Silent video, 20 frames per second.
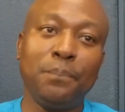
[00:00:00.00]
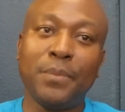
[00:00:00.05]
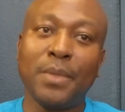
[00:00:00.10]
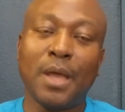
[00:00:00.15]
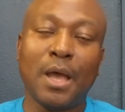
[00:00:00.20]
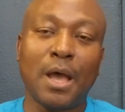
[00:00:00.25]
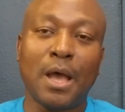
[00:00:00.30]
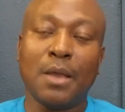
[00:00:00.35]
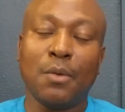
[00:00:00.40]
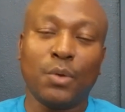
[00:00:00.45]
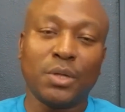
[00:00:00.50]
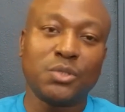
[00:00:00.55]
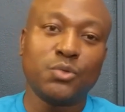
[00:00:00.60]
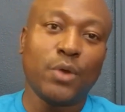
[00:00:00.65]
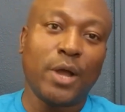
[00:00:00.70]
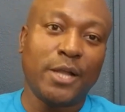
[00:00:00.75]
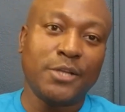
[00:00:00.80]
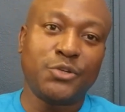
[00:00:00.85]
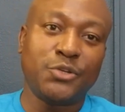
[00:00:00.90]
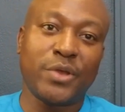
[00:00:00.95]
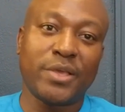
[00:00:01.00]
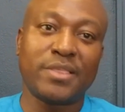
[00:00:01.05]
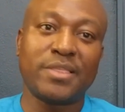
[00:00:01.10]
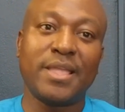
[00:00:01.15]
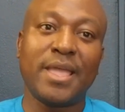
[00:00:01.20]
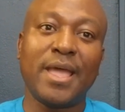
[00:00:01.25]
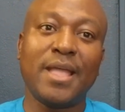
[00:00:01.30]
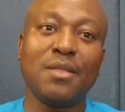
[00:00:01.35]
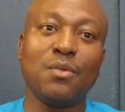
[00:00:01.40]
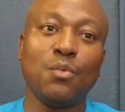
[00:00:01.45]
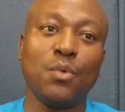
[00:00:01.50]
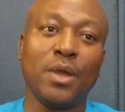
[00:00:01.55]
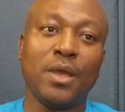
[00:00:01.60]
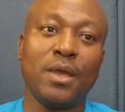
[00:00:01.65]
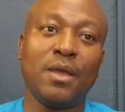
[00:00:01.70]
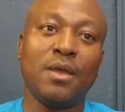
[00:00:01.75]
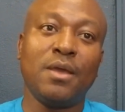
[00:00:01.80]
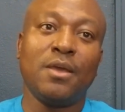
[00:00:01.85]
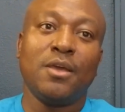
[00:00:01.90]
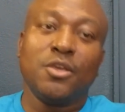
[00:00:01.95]
I want to address that
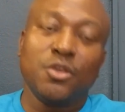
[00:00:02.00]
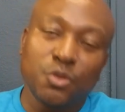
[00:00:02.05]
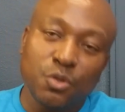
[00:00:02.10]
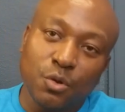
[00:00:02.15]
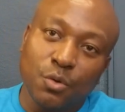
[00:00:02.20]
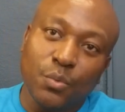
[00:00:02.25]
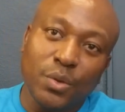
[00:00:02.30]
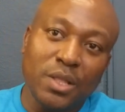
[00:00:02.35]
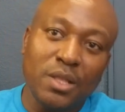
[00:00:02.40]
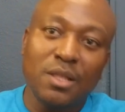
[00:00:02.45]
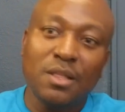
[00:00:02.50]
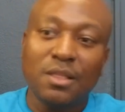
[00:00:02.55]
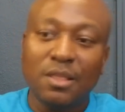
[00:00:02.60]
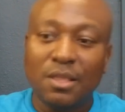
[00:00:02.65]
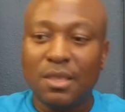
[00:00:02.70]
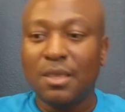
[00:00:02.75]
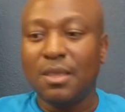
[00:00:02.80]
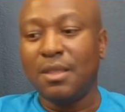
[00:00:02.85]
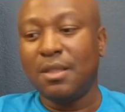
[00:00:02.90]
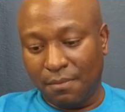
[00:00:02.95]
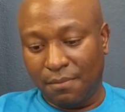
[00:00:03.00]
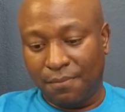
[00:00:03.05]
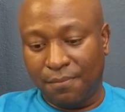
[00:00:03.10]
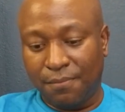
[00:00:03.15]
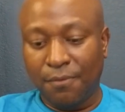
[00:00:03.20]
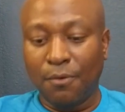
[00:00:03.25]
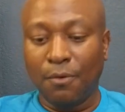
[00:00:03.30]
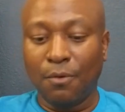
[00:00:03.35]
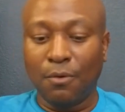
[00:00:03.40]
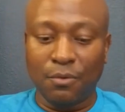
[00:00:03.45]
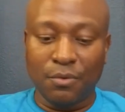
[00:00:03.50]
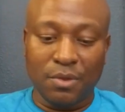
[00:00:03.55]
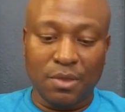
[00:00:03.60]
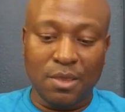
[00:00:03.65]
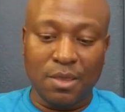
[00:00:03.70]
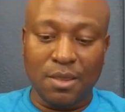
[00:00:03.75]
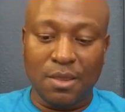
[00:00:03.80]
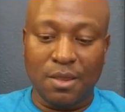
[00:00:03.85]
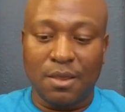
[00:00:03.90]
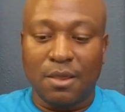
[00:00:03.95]
where you don't really need full
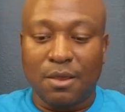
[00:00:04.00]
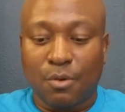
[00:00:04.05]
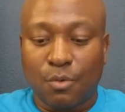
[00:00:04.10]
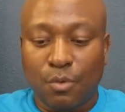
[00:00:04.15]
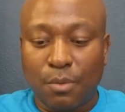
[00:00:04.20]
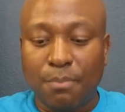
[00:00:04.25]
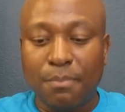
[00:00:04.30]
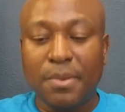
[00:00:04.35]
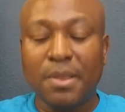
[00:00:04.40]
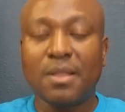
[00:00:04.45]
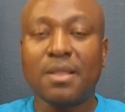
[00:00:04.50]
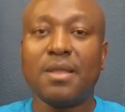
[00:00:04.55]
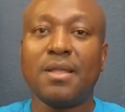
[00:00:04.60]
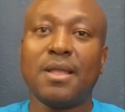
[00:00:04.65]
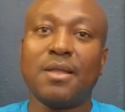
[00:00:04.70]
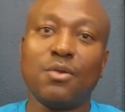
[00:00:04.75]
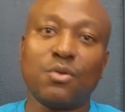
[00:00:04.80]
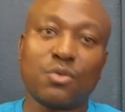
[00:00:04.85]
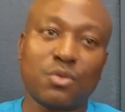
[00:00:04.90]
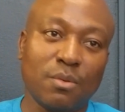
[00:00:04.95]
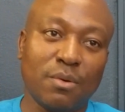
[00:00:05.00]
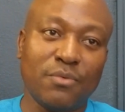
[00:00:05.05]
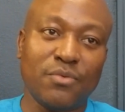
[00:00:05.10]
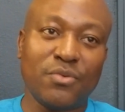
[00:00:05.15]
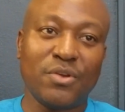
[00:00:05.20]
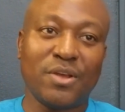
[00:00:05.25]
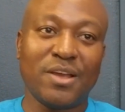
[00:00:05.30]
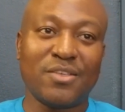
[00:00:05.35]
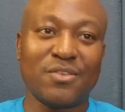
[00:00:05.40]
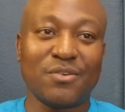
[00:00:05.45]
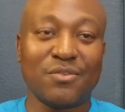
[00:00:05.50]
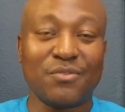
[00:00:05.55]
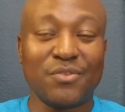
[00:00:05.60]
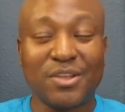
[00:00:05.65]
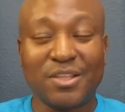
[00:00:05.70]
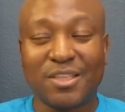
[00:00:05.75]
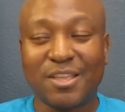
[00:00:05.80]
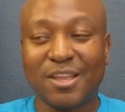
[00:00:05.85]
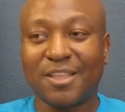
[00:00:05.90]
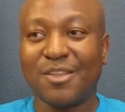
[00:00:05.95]
gear equipment. And I know some of you guys are
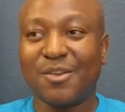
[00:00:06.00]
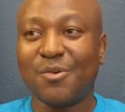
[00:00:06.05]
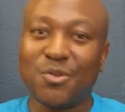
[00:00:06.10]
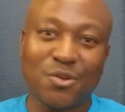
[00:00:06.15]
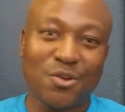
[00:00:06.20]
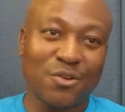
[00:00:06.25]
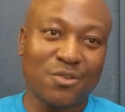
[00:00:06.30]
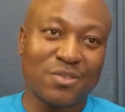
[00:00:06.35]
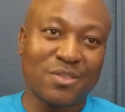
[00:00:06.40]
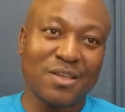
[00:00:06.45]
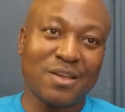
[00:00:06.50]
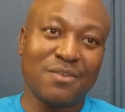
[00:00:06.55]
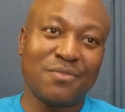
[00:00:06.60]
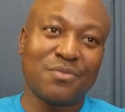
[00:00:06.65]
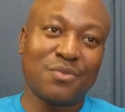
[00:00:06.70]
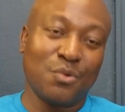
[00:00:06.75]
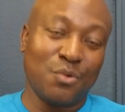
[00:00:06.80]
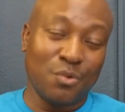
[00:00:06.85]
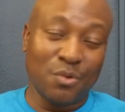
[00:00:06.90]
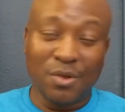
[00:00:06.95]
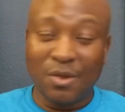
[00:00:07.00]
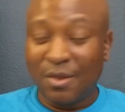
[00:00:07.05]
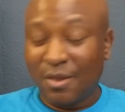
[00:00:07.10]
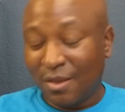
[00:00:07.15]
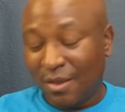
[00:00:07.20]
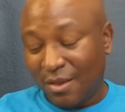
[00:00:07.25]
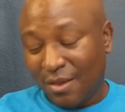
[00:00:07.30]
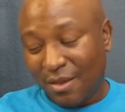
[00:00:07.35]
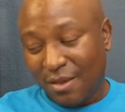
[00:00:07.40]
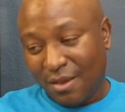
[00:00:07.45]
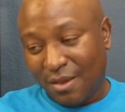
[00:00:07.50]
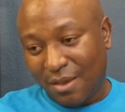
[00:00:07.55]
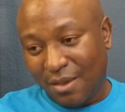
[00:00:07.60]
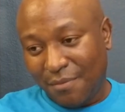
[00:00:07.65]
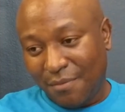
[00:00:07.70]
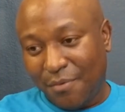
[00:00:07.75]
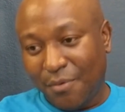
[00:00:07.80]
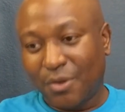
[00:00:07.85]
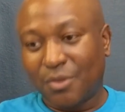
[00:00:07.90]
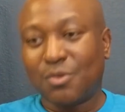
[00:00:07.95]
very technical your stuff. So
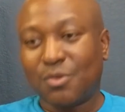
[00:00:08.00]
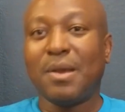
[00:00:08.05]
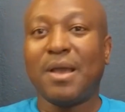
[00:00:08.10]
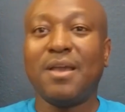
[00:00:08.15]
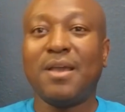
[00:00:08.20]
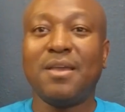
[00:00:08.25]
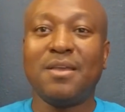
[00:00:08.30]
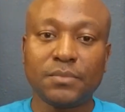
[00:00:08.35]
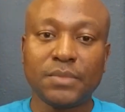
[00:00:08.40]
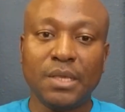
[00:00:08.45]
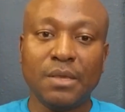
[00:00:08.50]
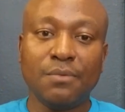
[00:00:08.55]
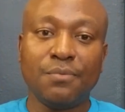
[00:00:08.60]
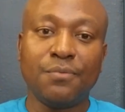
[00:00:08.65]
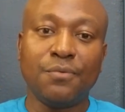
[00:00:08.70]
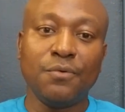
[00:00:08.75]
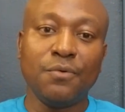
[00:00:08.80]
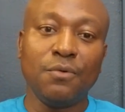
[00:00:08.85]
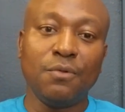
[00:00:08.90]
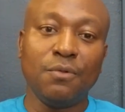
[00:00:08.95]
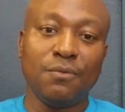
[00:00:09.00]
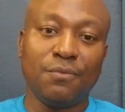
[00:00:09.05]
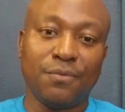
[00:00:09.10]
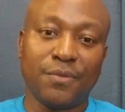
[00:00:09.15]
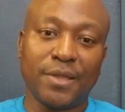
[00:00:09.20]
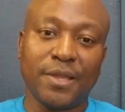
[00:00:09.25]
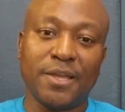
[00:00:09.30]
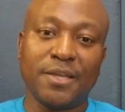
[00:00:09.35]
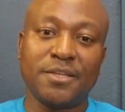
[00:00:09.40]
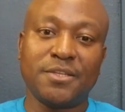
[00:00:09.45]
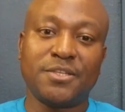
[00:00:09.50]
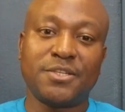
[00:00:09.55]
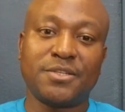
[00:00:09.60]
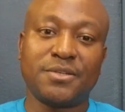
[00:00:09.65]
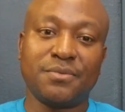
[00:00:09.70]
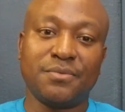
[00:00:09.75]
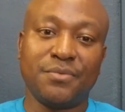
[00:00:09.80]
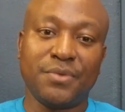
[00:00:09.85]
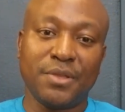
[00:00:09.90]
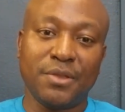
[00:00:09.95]
if you want to buy a full
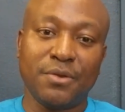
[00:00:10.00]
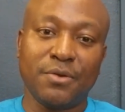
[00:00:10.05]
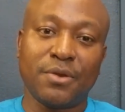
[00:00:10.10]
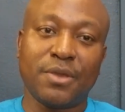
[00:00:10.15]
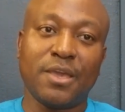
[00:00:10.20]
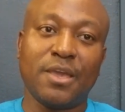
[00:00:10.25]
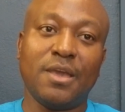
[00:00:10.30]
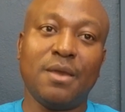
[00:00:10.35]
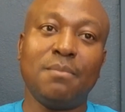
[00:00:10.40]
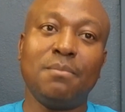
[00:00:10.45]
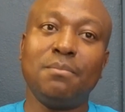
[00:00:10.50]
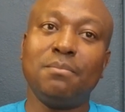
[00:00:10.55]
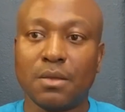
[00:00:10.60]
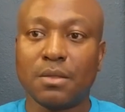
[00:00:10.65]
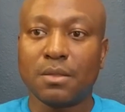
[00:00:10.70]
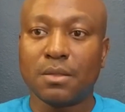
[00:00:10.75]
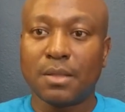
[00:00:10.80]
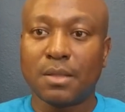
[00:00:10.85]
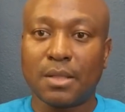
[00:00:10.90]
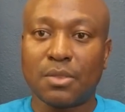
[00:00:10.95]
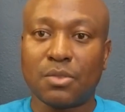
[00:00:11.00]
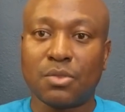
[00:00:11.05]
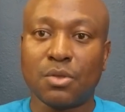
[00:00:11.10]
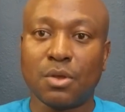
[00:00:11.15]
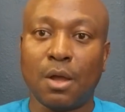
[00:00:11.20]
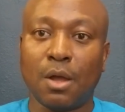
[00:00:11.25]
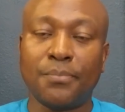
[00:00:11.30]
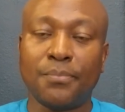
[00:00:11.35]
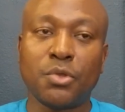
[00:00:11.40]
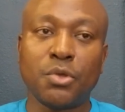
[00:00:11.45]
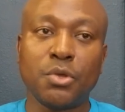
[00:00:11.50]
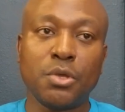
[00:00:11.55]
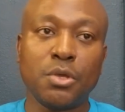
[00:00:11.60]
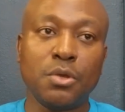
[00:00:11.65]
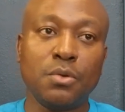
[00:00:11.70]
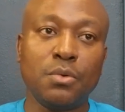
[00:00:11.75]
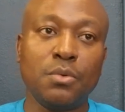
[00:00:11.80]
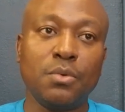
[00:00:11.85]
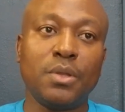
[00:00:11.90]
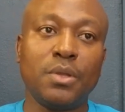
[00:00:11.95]
fledged video cam, that's up to
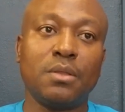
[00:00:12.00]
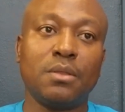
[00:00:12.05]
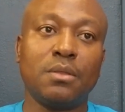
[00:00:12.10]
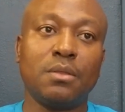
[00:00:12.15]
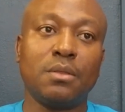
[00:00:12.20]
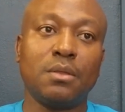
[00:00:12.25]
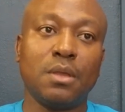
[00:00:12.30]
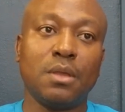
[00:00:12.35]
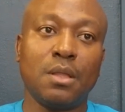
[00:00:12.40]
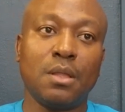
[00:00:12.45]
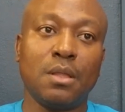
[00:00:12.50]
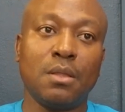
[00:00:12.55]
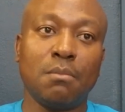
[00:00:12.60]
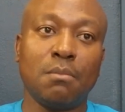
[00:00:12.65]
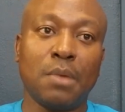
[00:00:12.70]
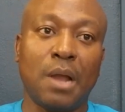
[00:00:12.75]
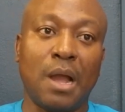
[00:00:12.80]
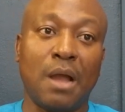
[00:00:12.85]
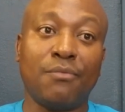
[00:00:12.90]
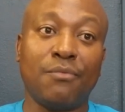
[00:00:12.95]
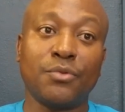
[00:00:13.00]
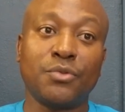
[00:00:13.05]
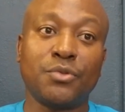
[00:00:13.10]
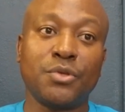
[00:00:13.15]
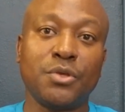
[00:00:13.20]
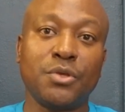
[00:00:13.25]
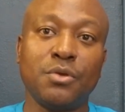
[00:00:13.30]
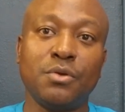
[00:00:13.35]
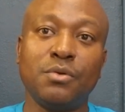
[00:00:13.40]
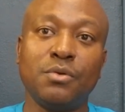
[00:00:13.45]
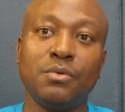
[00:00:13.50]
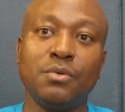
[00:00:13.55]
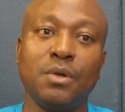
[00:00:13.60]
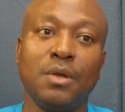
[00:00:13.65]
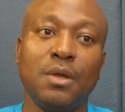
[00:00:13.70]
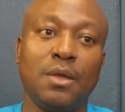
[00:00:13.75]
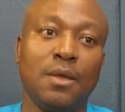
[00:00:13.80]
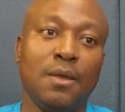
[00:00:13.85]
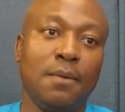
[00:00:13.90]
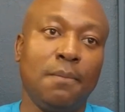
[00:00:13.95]
you and bravo to you.
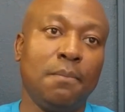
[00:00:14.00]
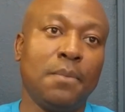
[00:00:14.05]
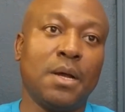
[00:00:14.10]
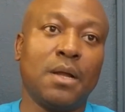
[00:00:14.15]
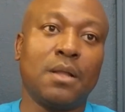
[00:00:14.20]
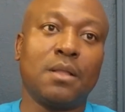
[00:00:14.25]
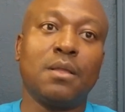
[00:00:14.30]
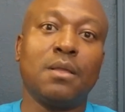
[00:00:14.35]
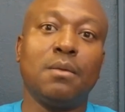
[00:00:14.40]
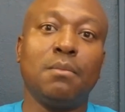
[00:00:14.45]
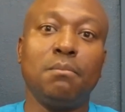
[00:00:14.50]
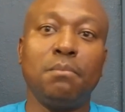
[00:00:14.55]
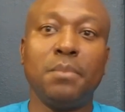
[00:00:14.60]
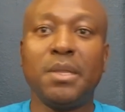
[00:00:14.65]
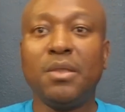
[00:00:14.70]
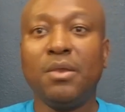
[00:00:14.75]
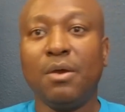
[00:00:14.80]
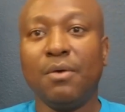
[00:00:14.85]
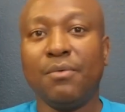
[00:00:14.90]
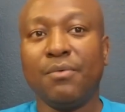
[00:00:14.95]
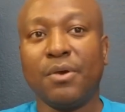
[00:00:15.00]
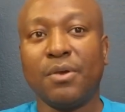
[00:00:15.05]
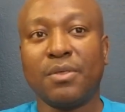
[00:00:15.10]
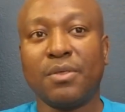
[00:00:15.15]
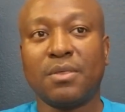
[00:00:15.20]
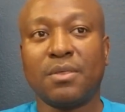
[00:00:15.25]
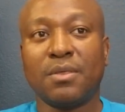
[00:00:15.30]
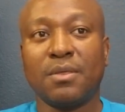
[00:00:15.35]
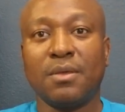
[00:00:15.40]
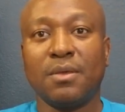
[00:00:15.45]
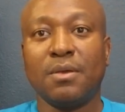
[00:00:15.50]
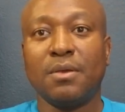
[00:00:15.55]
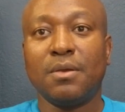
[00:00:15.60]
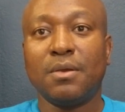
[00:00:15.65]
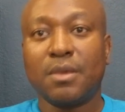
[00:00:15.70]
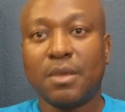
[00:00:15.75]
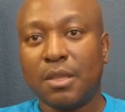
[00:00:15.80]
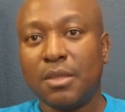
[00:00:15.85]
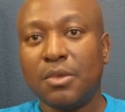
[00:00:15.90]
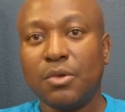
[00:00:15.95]
But many of us
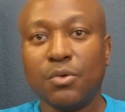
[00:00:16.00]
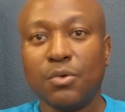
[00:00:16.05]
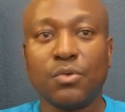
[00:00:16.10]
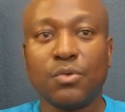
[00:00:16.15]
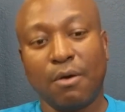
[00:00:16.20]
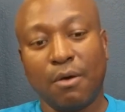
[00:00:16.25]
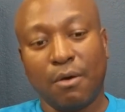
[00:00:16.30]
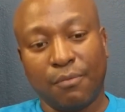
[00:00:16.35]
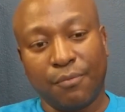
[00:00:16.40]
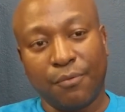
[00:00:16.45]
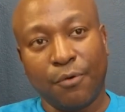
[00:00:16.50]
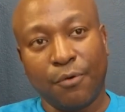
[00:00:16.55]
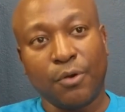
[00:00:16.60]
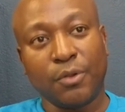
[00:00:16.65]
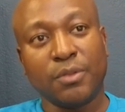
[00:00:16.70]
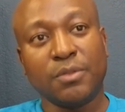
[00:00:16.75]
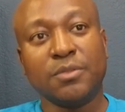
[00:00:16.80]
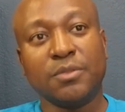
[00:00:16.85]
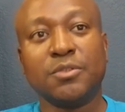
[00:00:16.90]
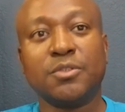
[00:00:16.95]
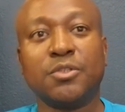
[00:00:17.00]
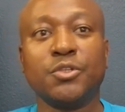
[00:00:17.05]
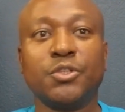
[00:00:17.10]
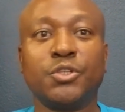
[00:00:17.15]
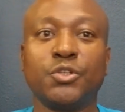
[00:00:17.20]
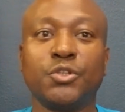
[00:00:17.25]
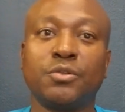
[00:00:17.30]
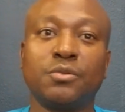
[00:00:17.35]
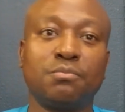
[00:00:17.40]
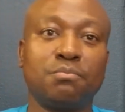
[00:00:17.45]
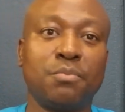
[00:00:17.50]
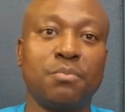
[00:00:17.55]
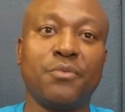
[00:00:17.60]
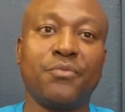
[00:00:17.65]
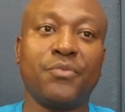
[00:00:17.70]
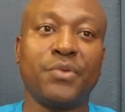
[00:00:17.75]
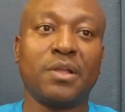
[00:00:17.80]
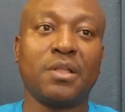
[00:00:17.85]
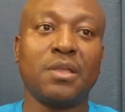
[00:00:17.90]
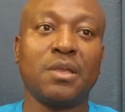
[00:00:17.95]
can use our phone to shoot
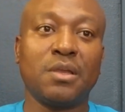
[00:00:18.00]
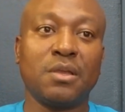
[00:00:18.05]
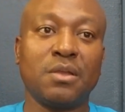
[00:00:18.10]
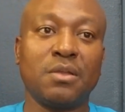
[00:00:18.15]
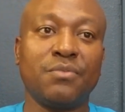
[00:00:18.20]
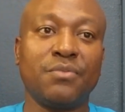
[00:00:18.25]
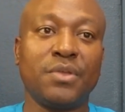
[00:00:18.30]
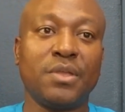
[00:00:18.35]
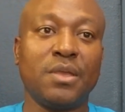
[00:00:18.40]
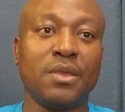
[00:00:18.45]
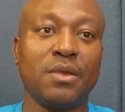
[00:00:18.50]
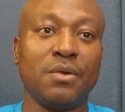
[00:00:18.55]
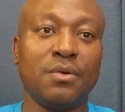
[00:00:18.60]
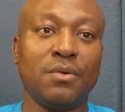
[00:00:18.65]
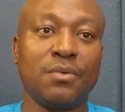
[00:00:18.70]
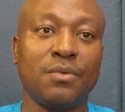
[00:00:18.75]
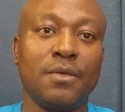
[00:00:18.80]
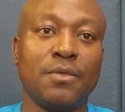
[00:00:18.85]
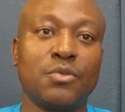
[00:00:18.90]
perfectly good videos.